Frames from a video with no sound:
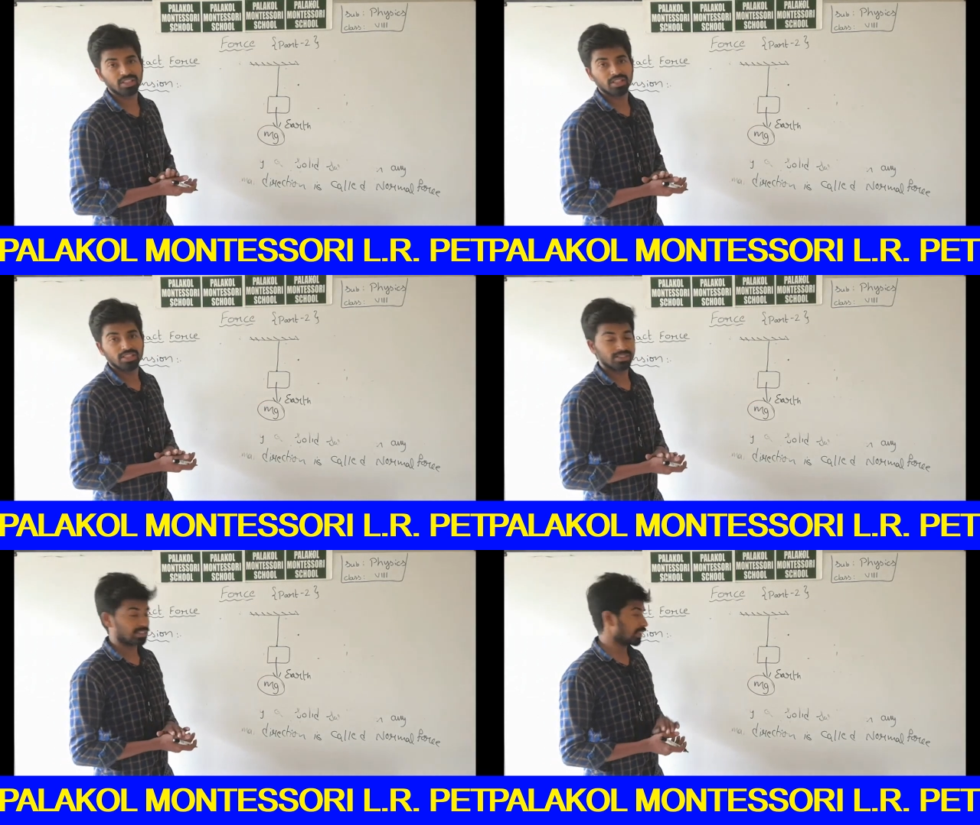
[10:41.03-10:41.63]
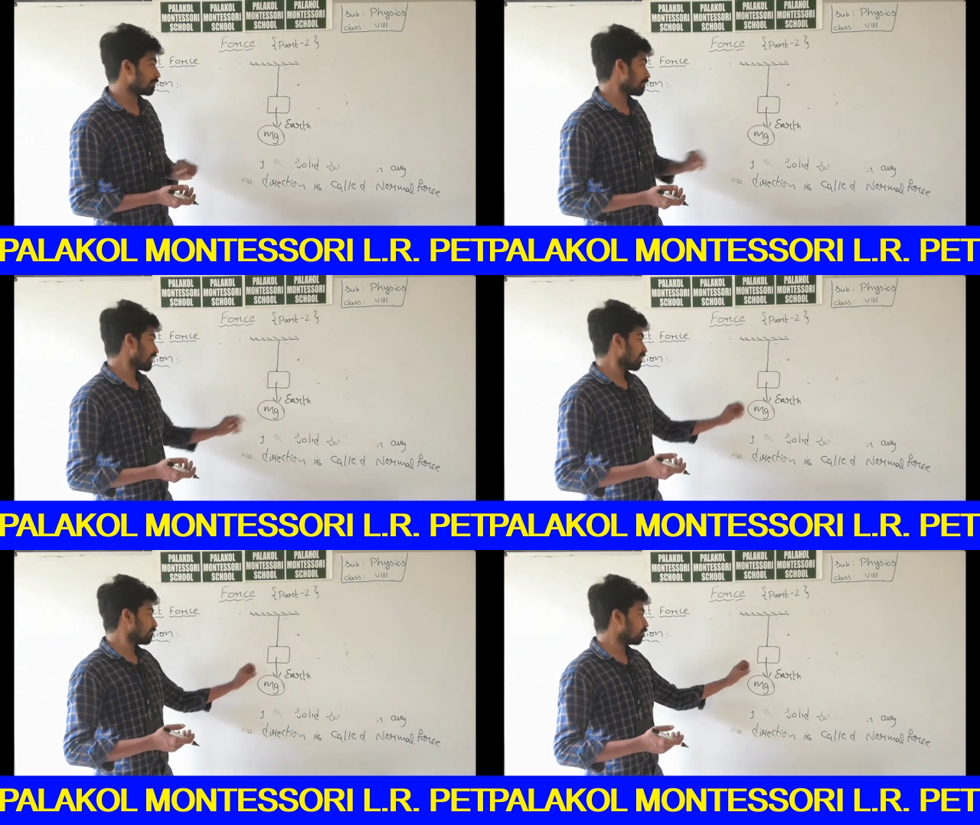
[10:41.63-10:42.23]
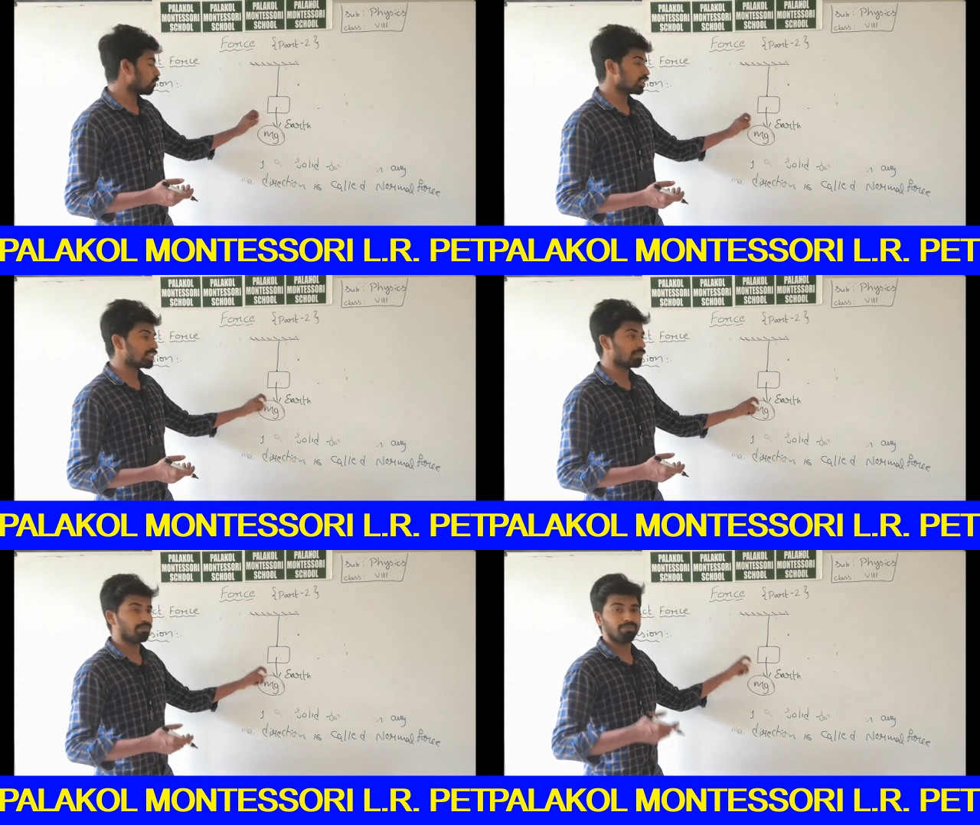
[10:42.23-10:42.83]
Some force
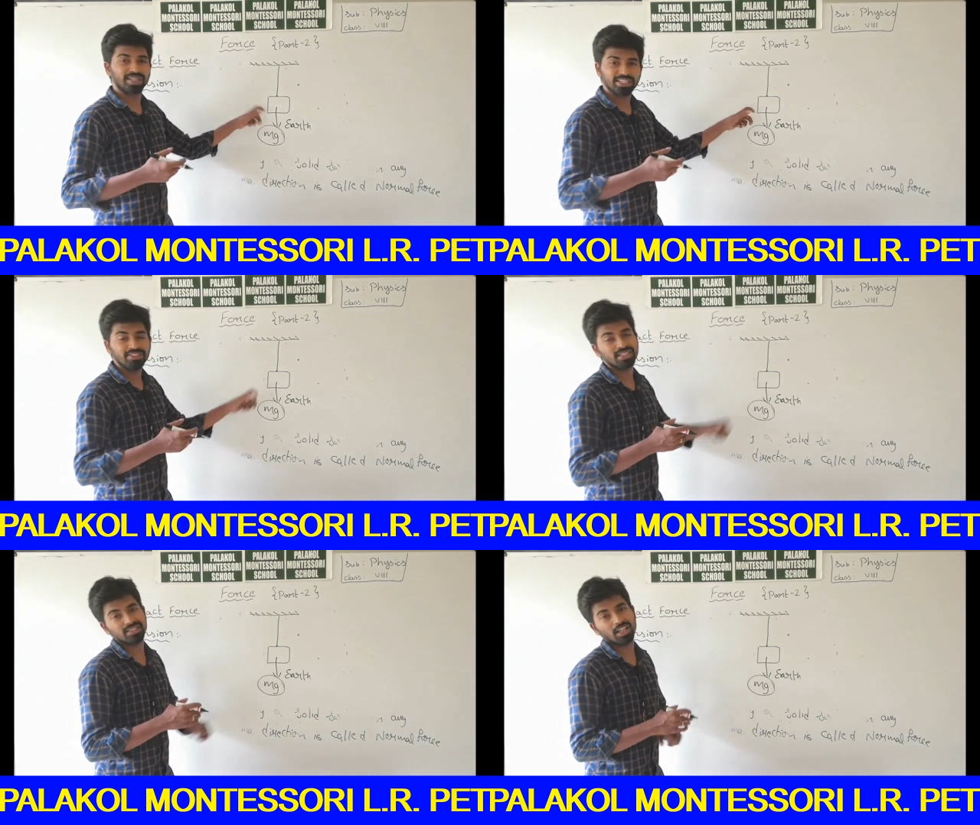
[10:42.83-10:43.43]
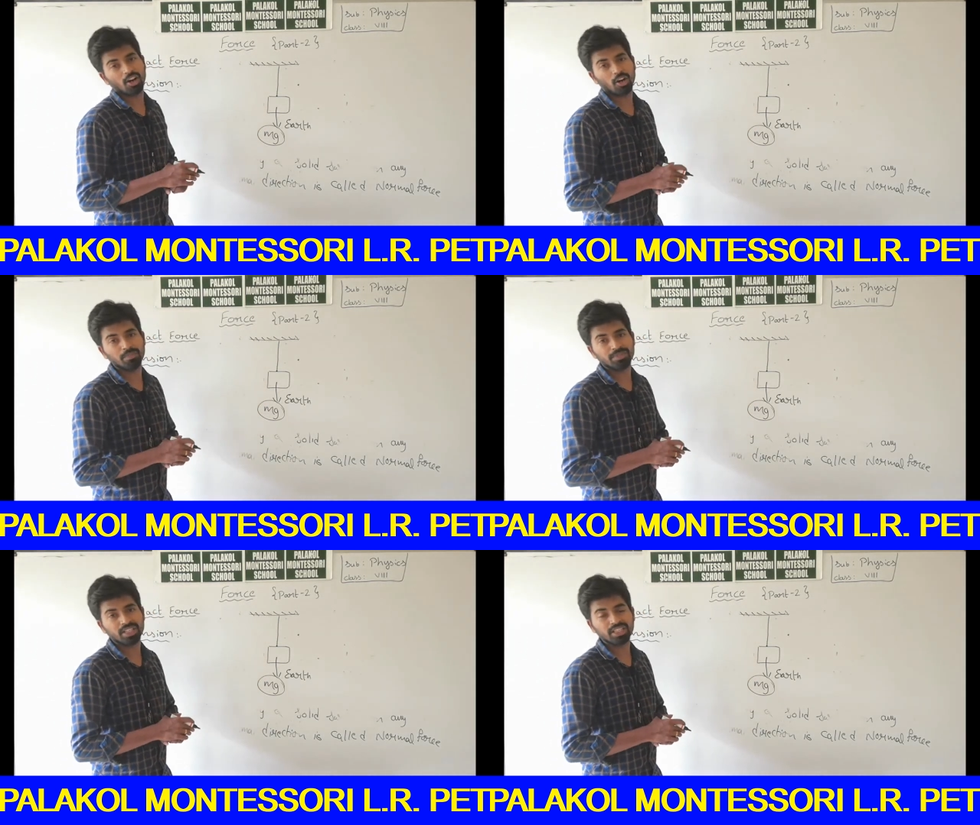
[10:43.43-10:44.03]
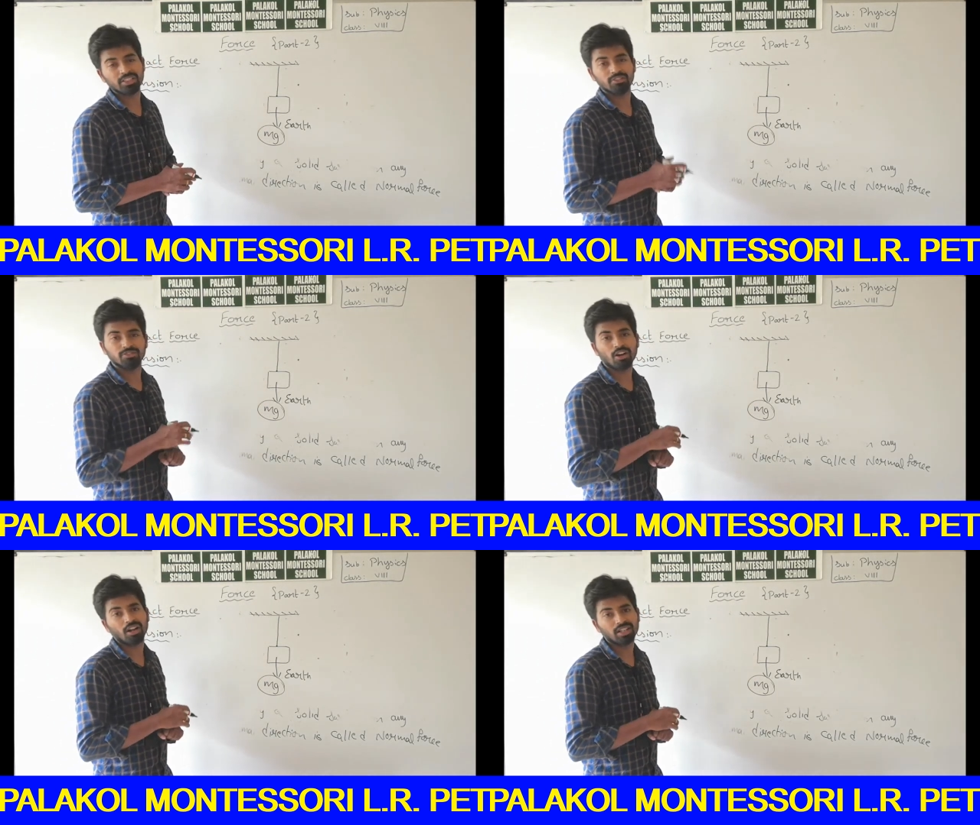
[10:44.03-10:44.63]
prevents the object
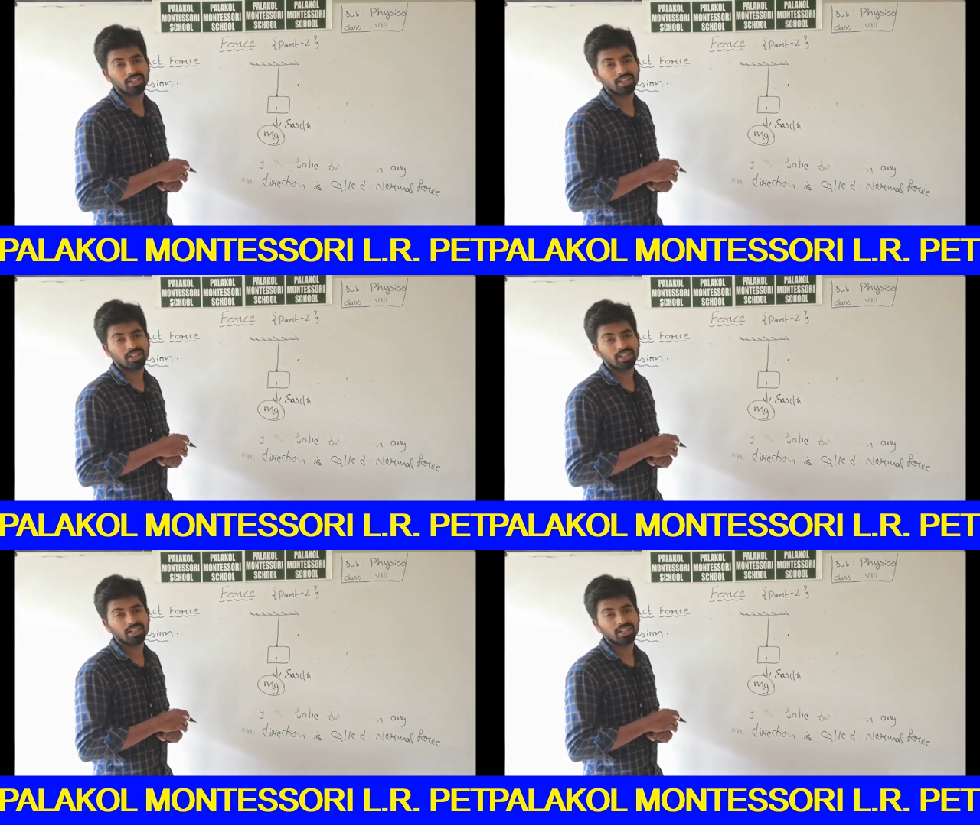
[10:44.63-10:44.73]
fall.